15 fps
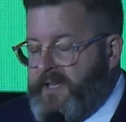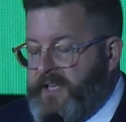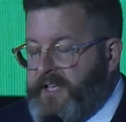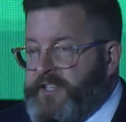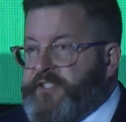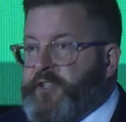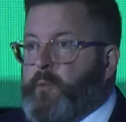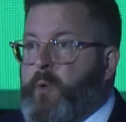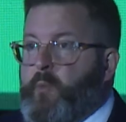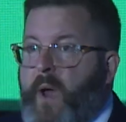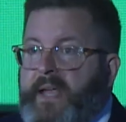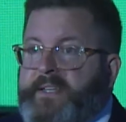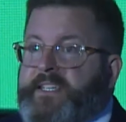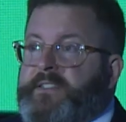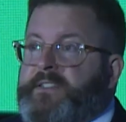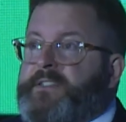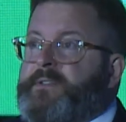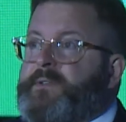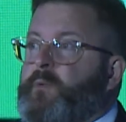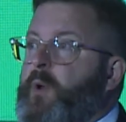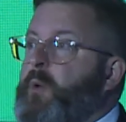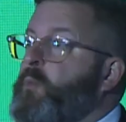So we waited,
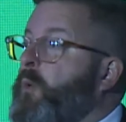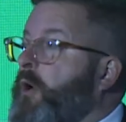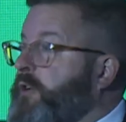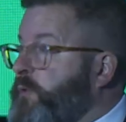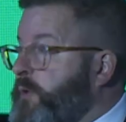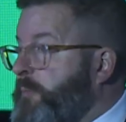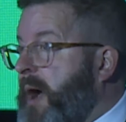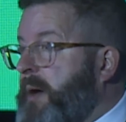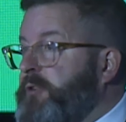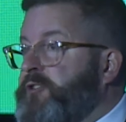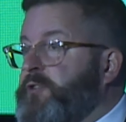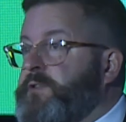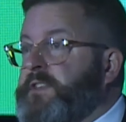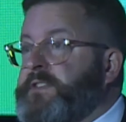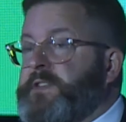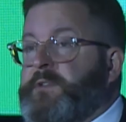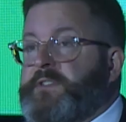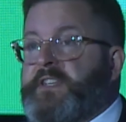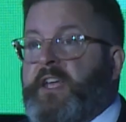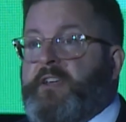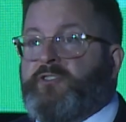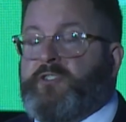we worked with publishers
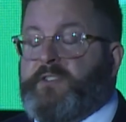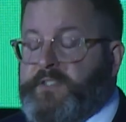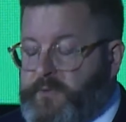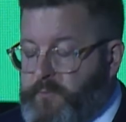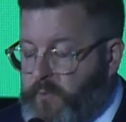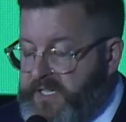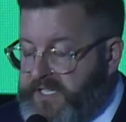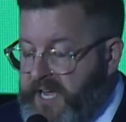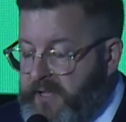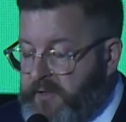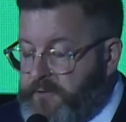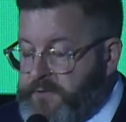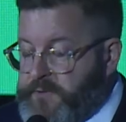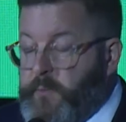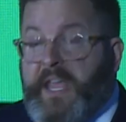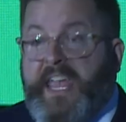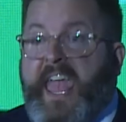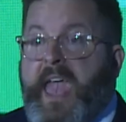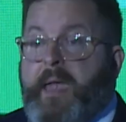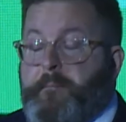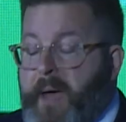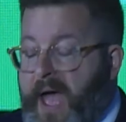associations and retailers. We
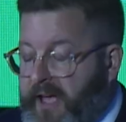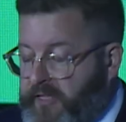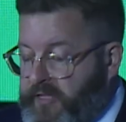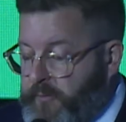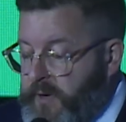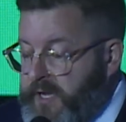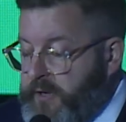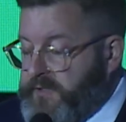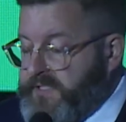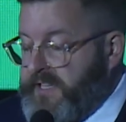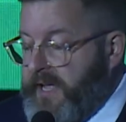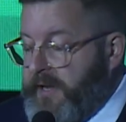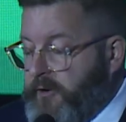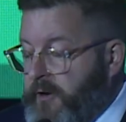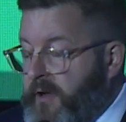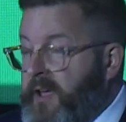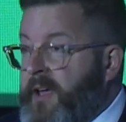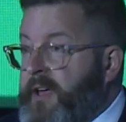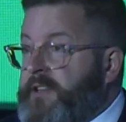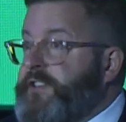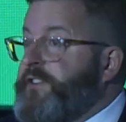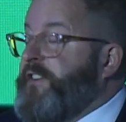came back three years later
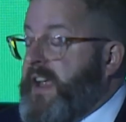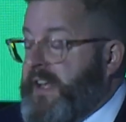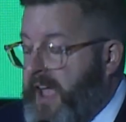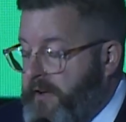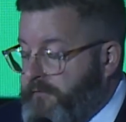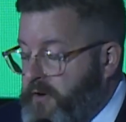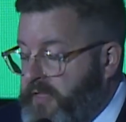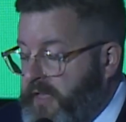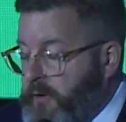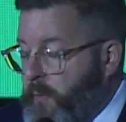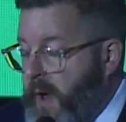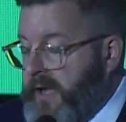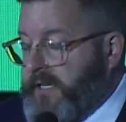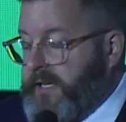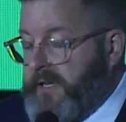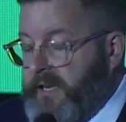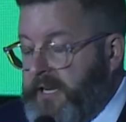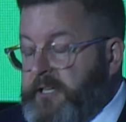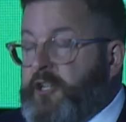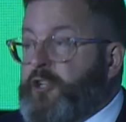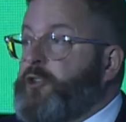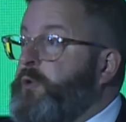to find everything ready,
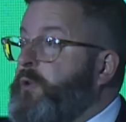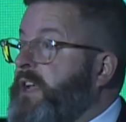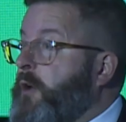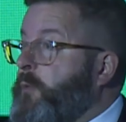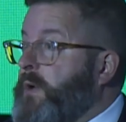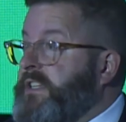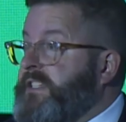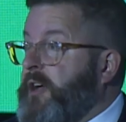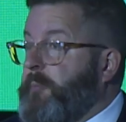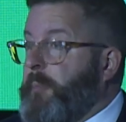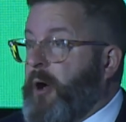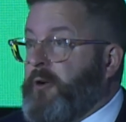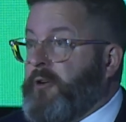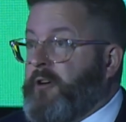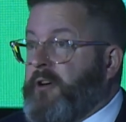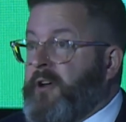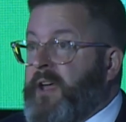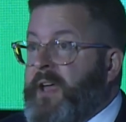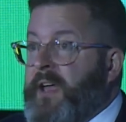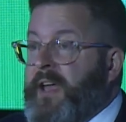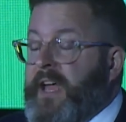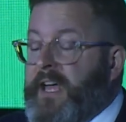including a retail partner
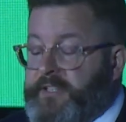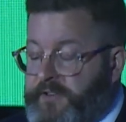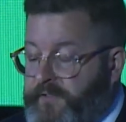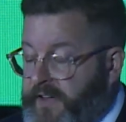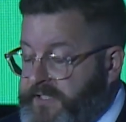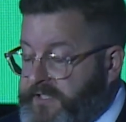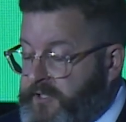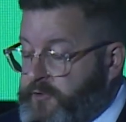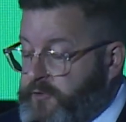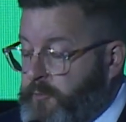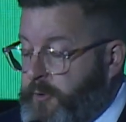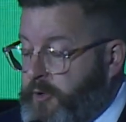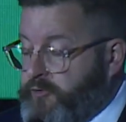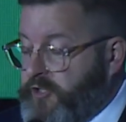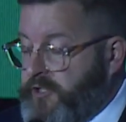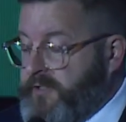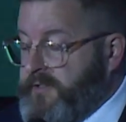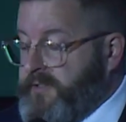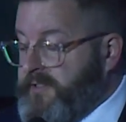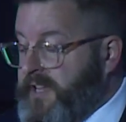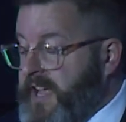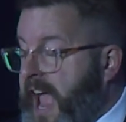and device distribution.
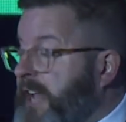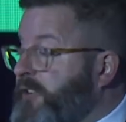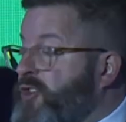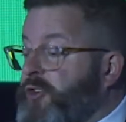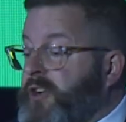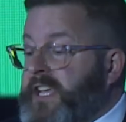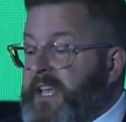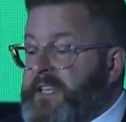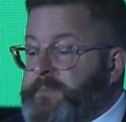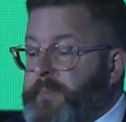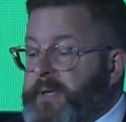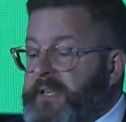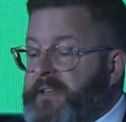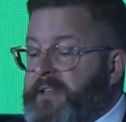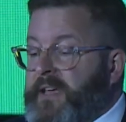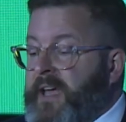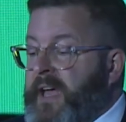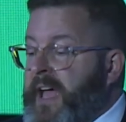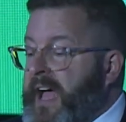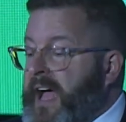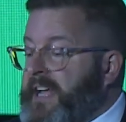And Turkey has been a